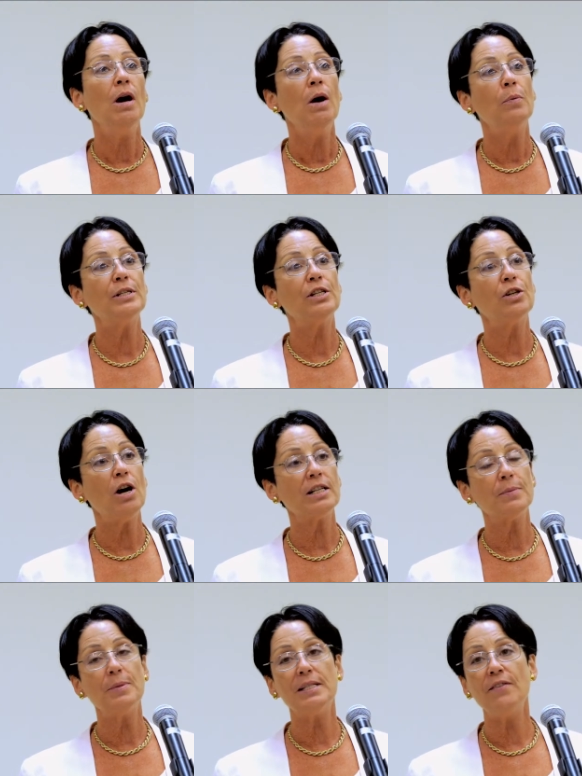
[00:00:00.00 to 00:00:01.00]
was to talk
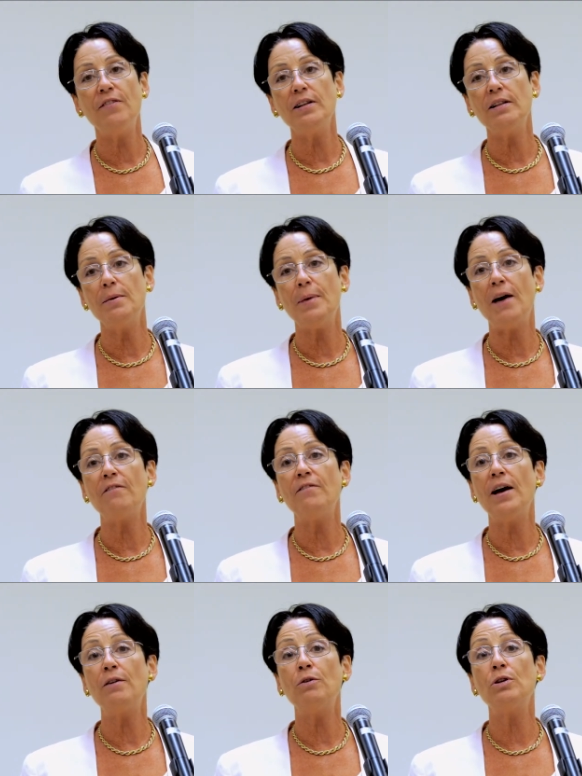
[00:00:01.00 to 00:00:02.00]
specifically about
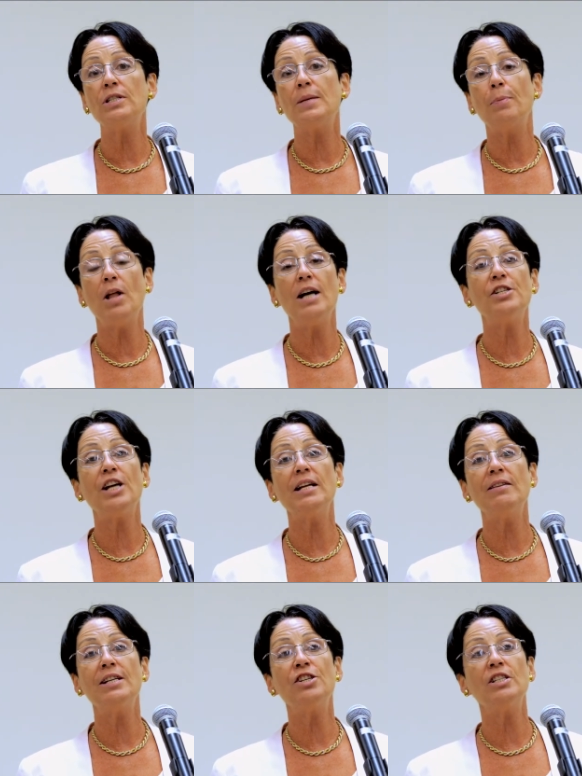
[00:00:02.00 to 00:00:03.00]
federal supply
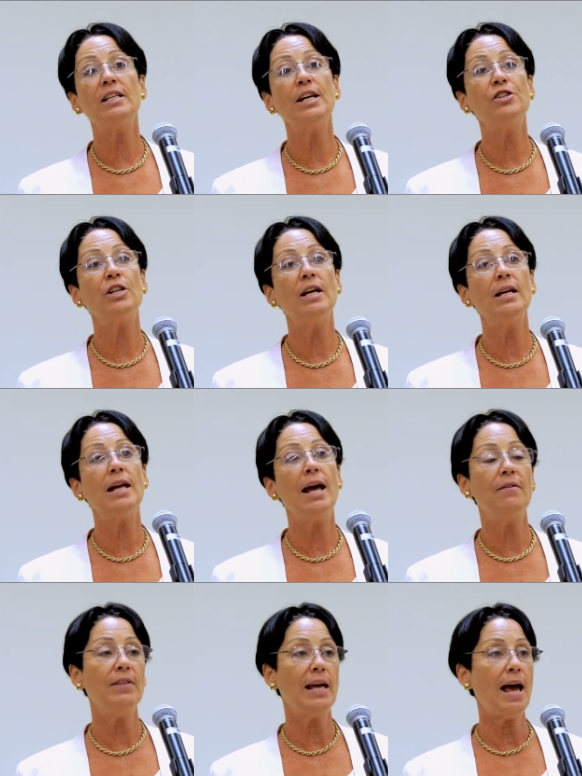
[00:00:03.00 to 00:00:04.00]
chain legislation
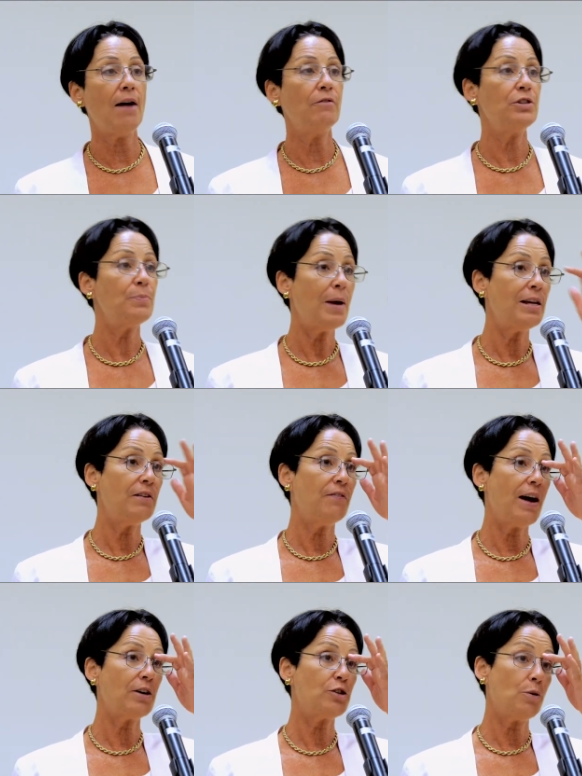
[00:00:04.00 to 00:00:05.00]
and the average
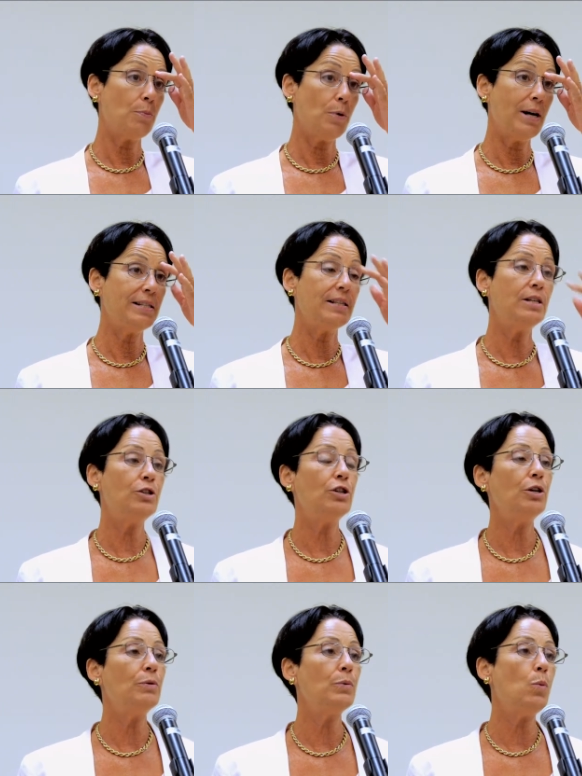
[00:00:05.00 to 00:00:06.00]
manufacturer price
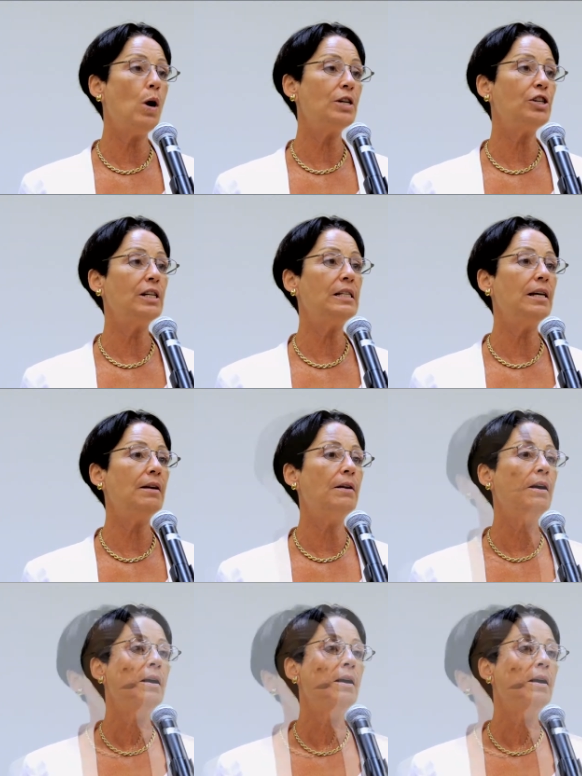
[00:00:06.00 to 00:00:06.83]
issue in Washington.